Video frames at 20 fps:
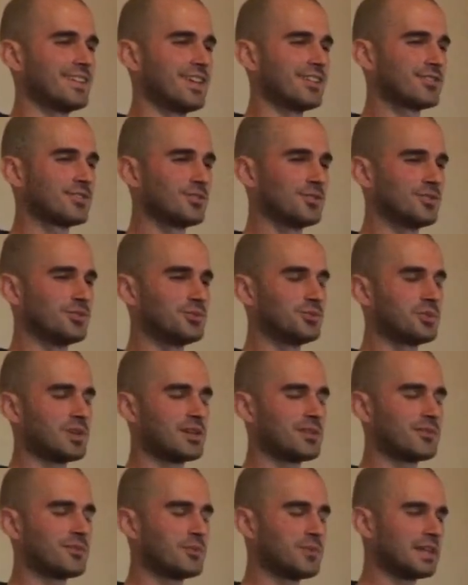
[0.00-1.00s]
and asked, "Do
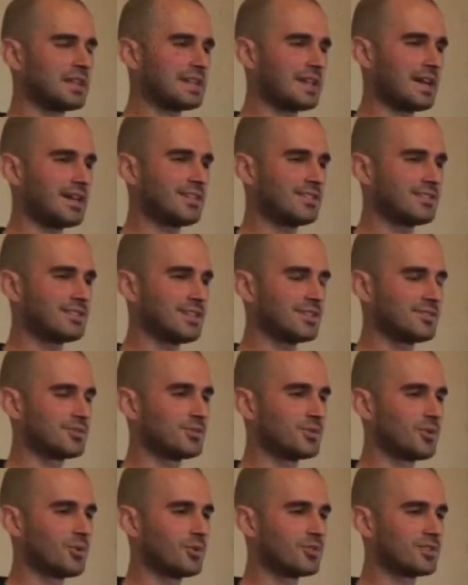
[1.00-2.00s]
you realize
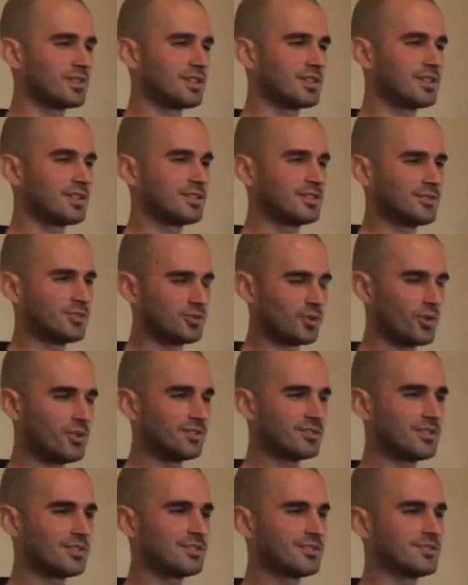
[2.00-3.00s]
that those are the
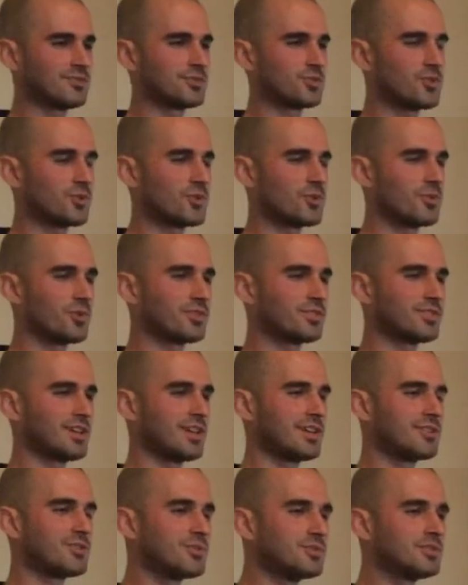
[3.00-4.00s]
stones that Shoko was
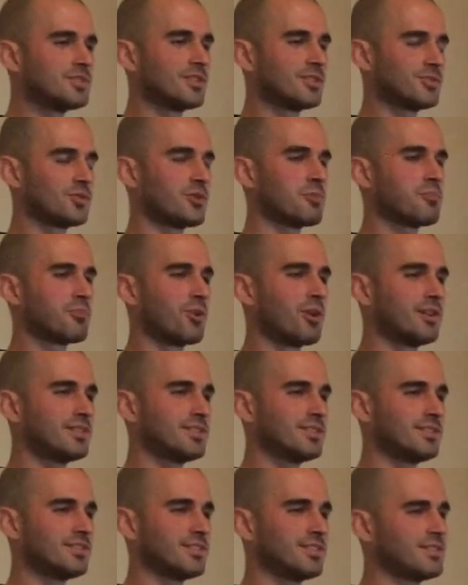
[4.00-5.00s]
telling you they're so
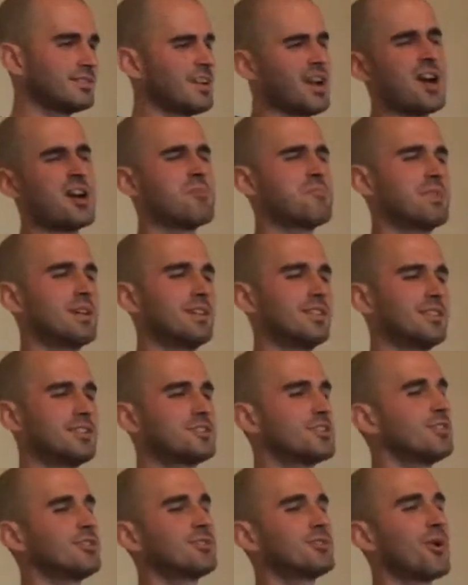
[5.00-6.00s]
important?" I said, "Ah, man,
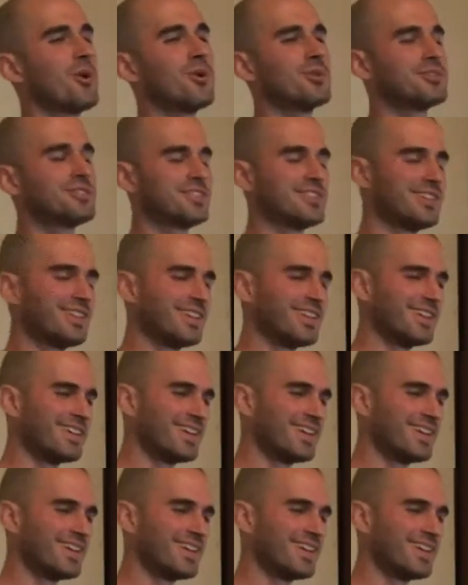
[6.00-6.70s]
they're just stones."